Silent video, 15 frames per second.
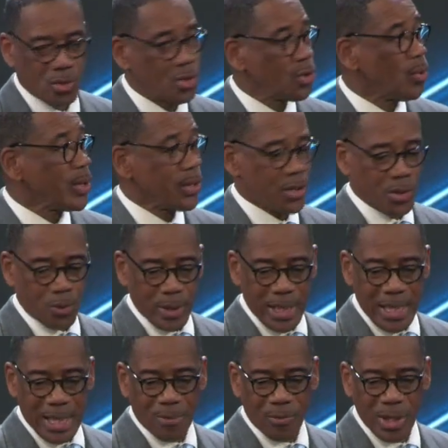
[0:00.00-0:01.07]
2, and
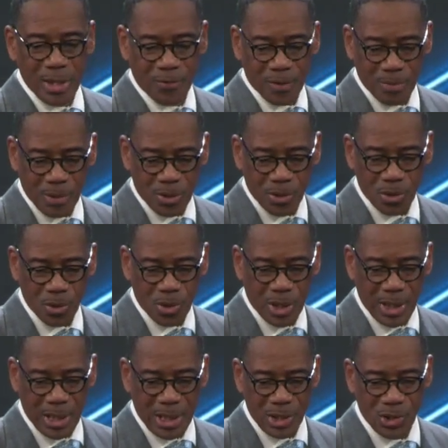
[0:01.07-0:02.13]
3, I'm reading from the New
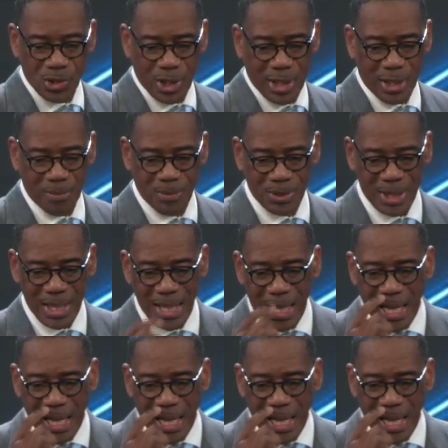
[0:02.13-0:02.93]
King James.